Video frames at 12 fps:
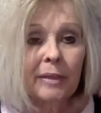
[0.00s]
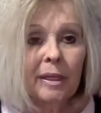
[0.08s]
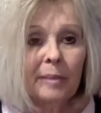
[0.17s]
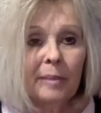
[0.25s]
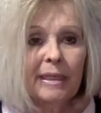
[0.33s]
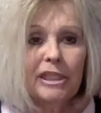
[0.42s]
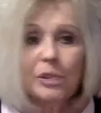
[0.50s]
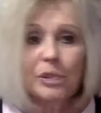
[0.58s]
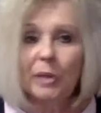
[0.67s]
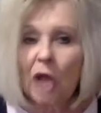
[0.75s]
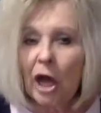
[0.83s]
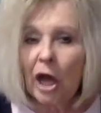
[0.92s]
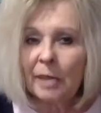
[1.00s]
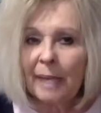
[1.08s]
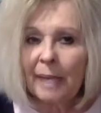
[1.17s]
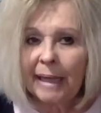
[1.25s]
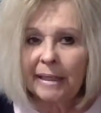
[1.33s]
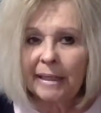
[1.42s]
because you will
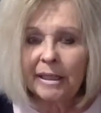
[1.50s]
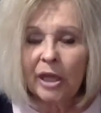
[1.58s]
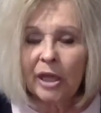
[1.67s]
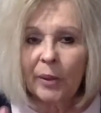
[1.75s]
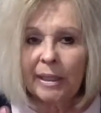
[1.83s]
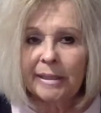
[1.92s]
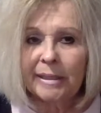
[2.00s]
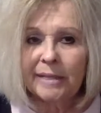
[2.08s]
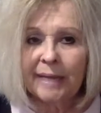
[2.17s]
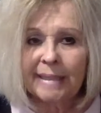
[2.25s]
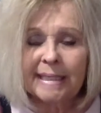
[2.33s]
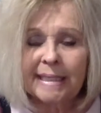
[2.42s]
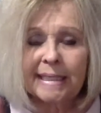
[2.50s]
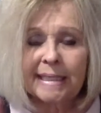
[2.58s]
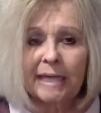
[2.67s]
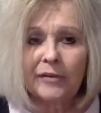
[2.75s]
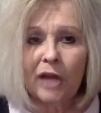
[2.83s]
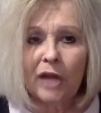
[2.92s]
automatically go into that state
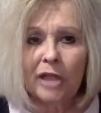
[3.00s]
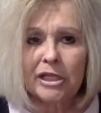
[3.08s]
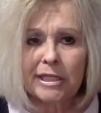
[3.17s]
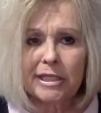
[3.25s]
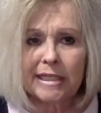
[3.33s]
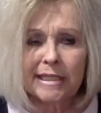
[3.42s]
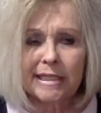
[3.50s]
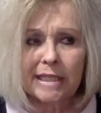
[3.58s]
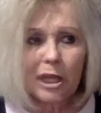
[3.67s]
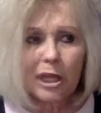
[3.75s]
of consciousness